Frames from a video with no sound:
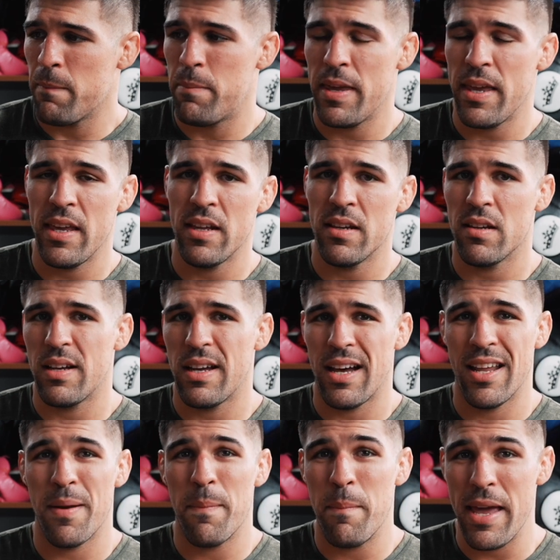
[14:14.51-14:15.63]
being
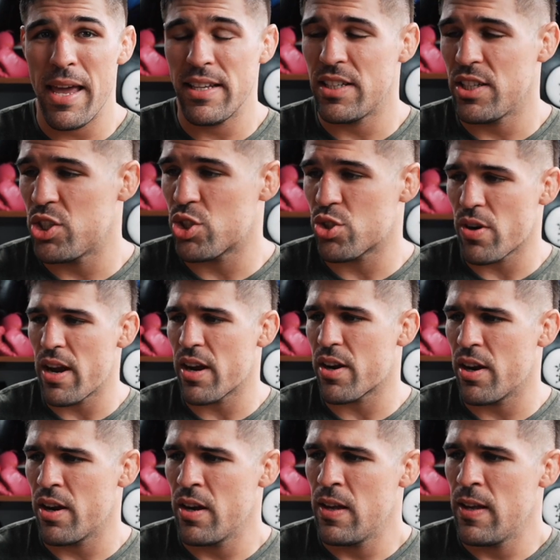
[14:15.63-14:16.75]
an amazing striker.